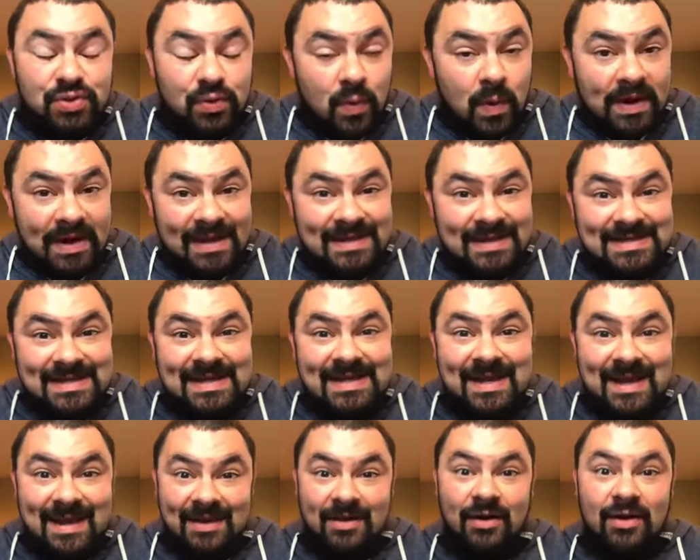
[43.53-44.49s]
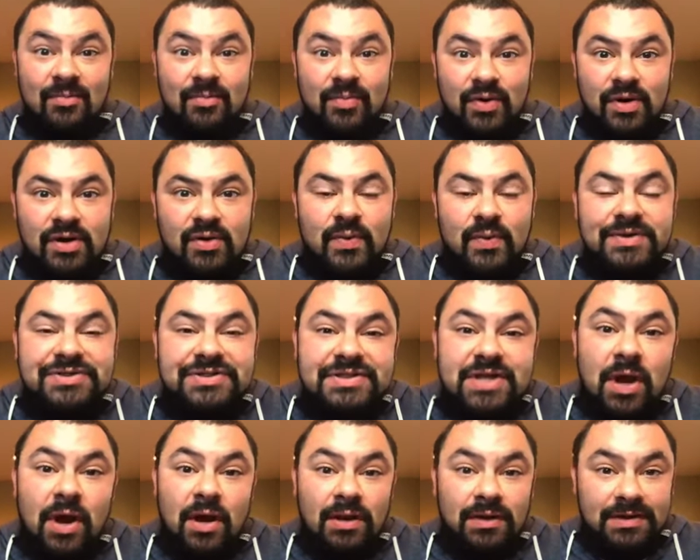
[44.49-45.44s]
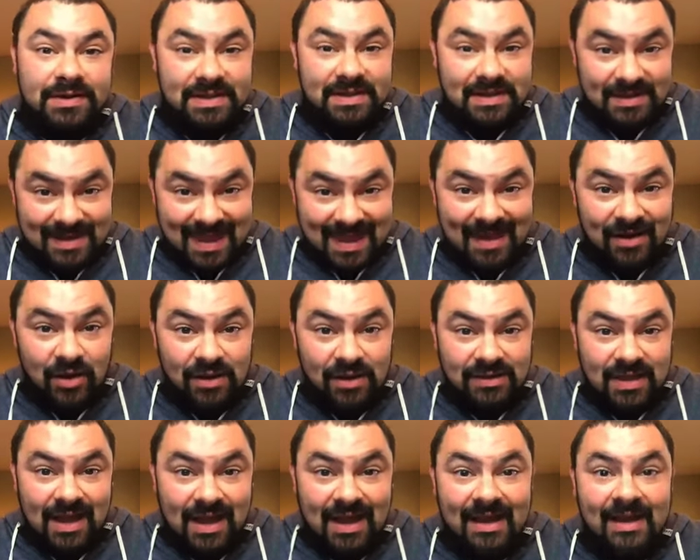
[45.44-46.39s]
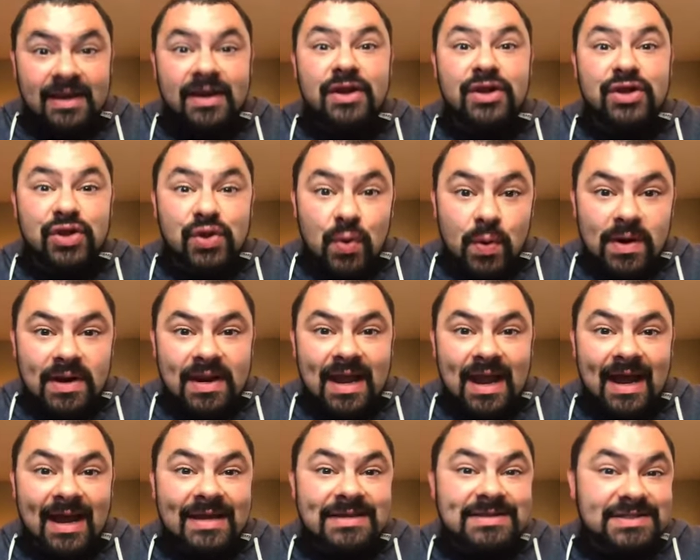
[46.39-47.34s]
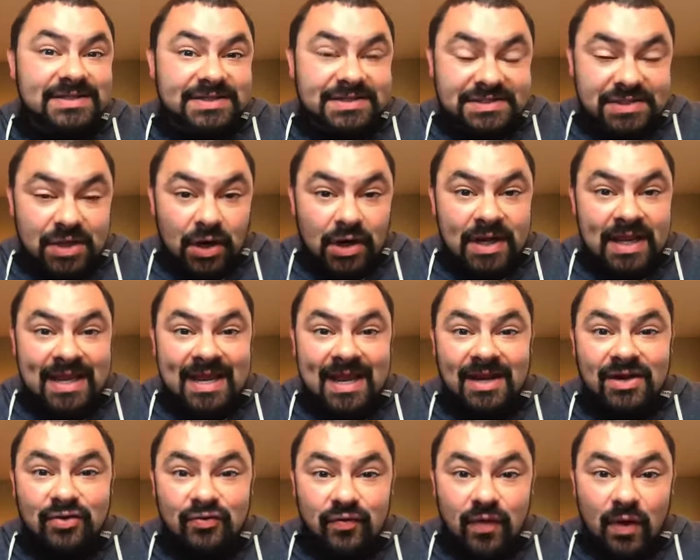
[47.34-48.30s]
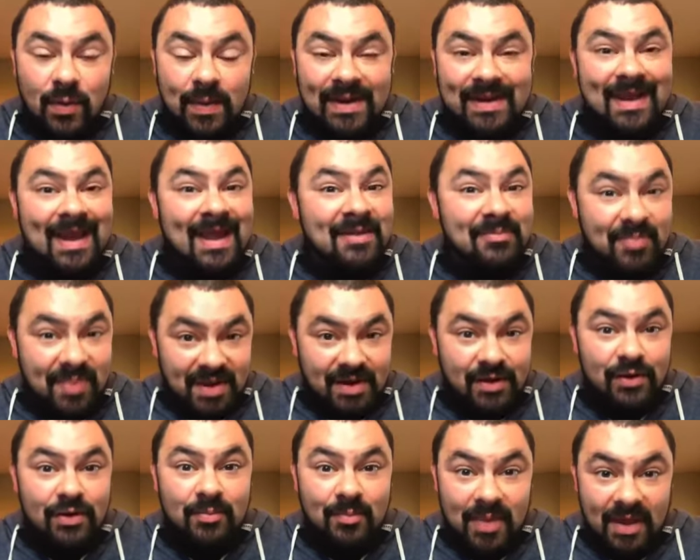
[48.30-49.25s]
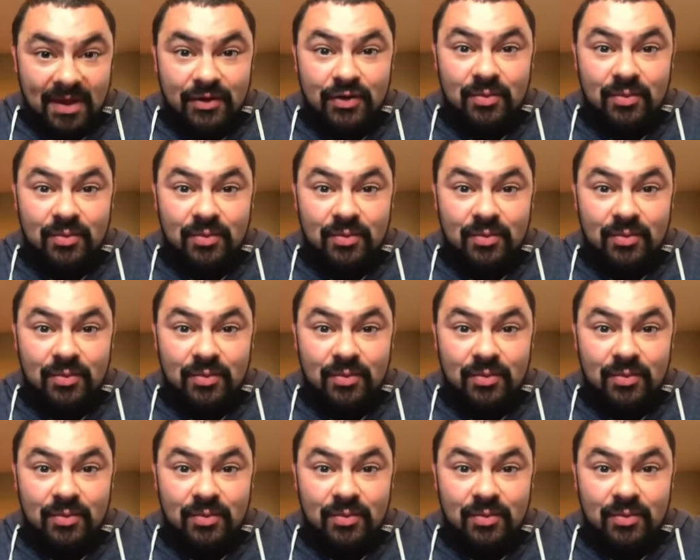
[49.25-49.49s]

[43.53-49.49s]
what I did in our book, which is called Get Online Your Guide to Starting and Growing a Bigger, Better